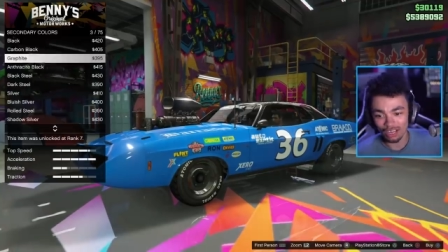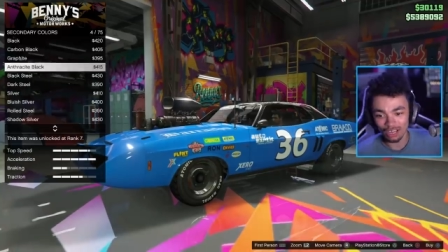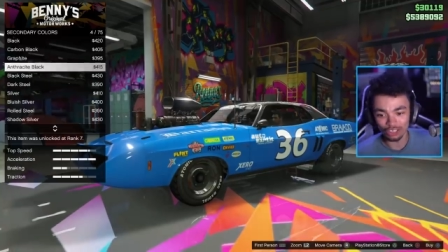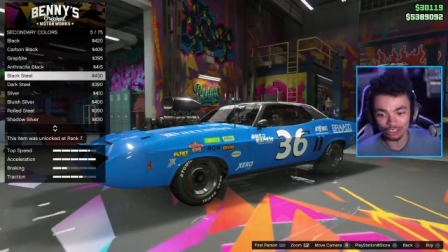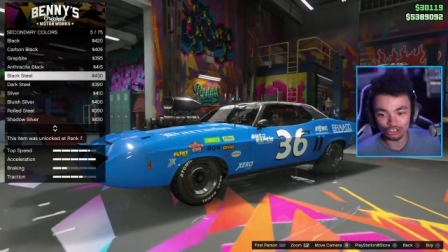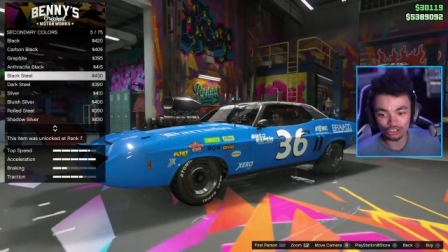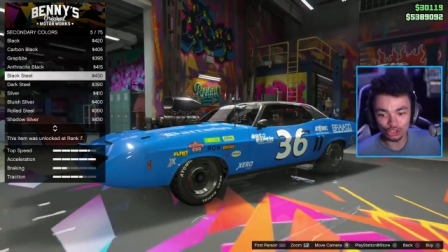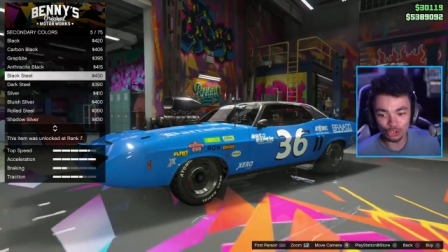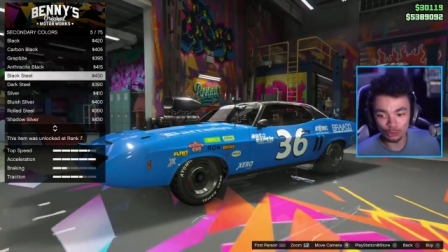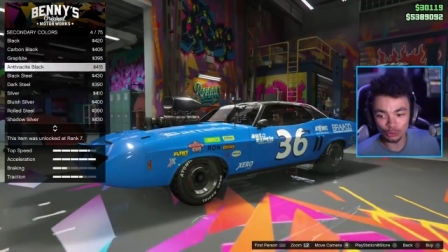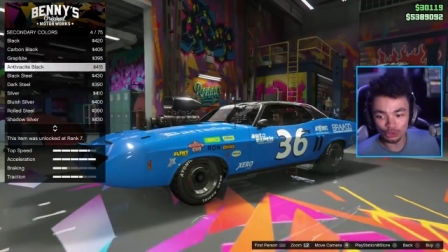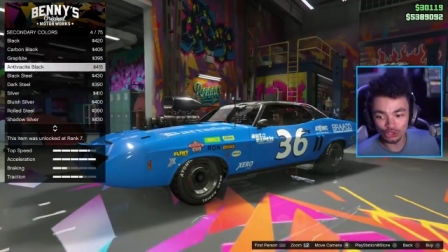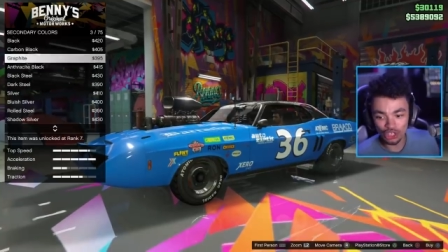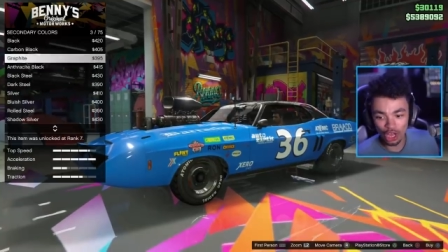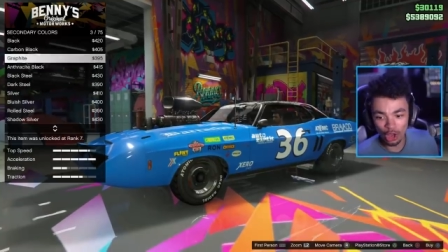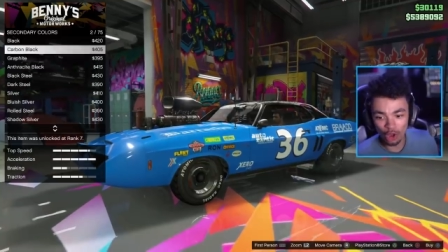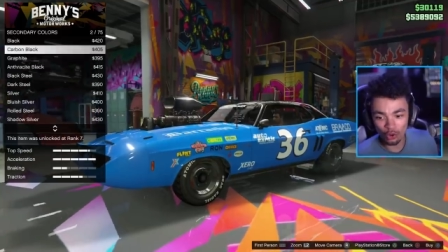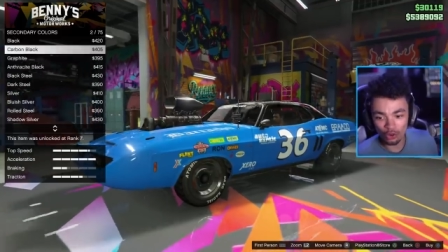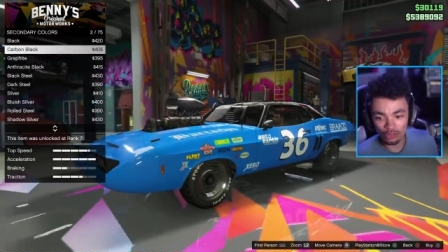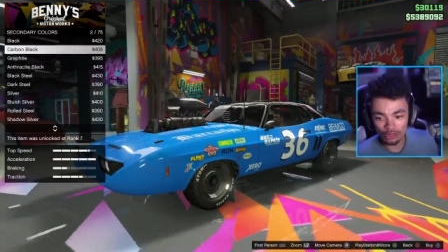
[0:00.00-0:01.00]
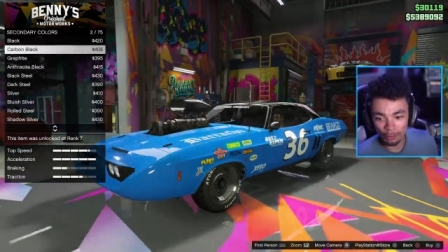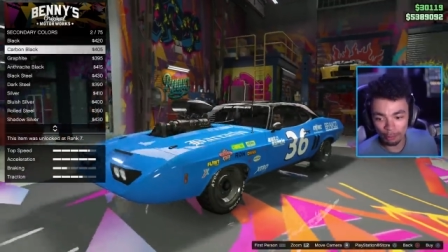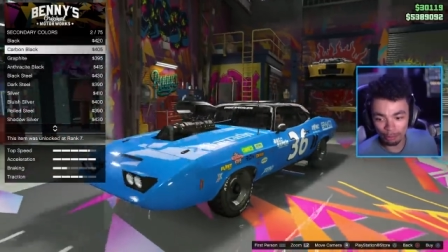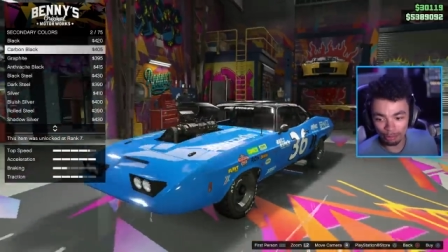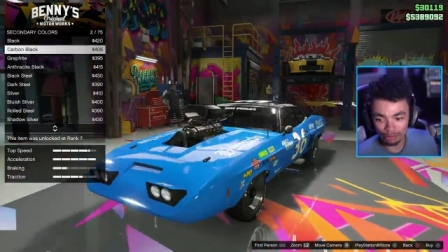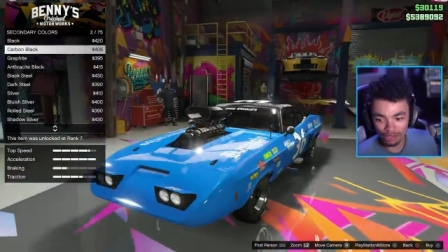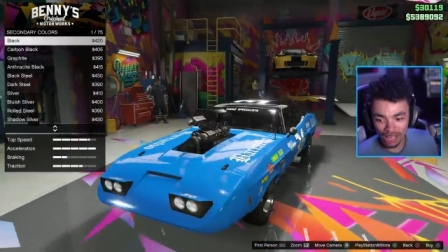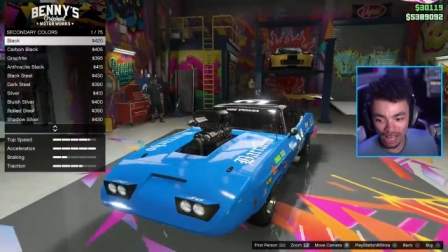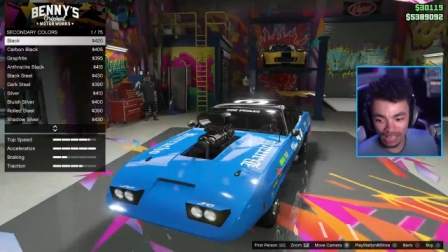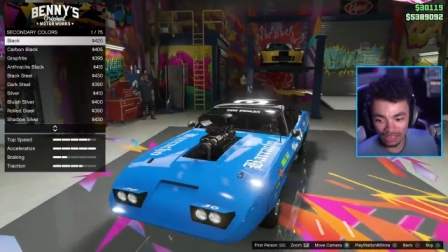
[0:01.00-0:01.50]
a two-tone
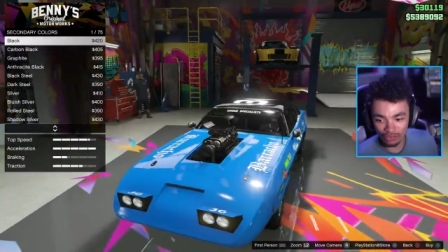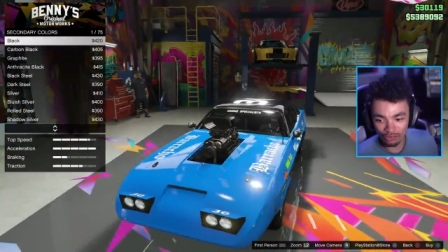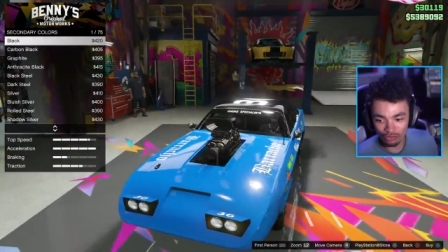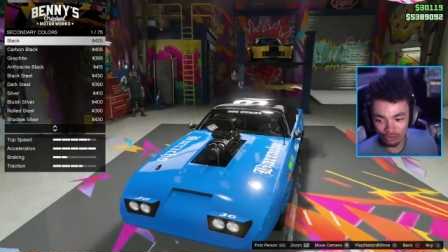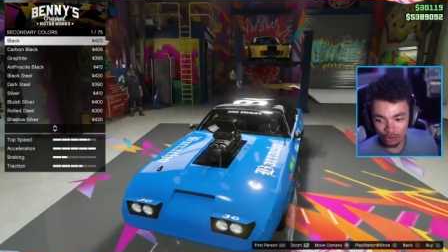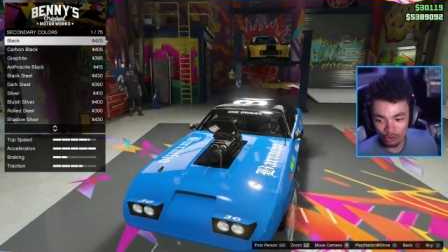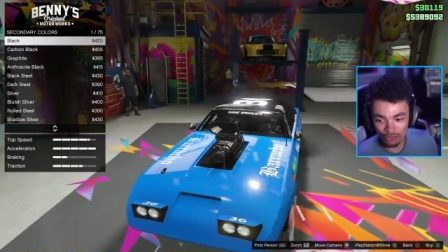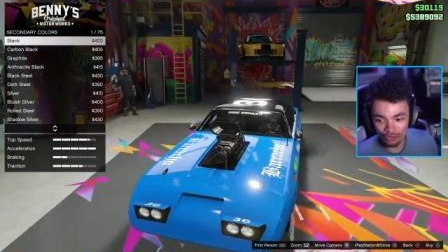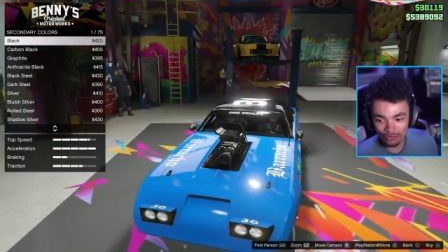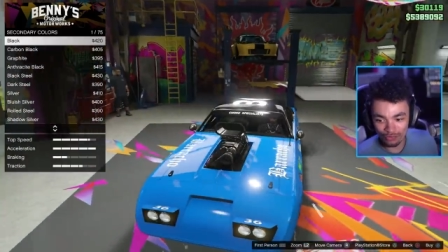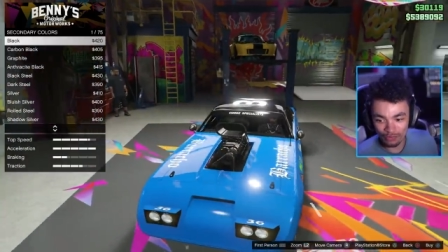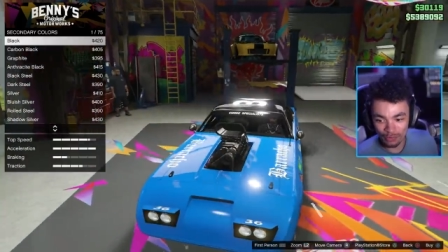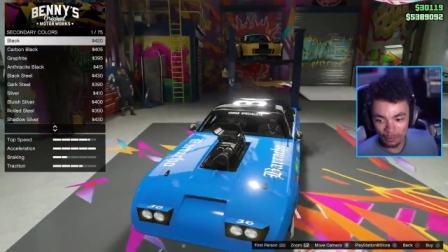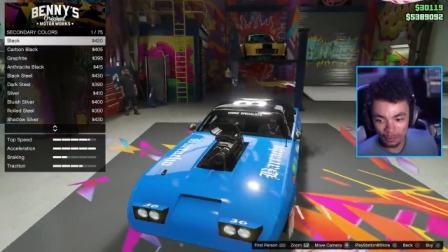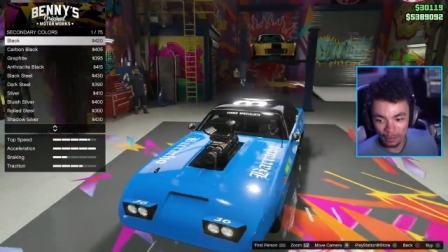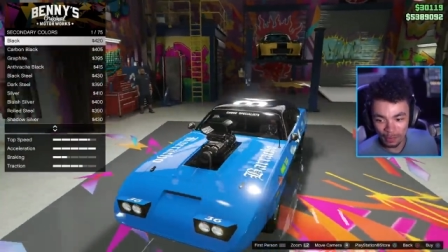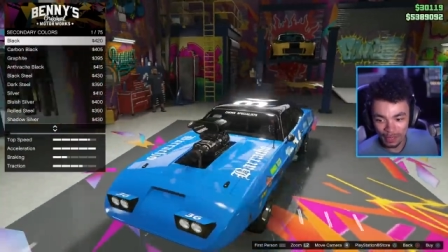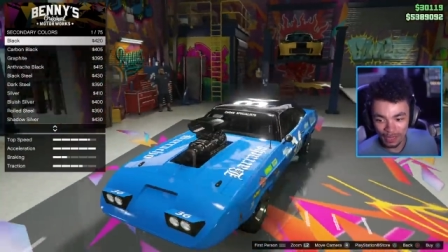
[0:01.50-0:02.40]
black roof.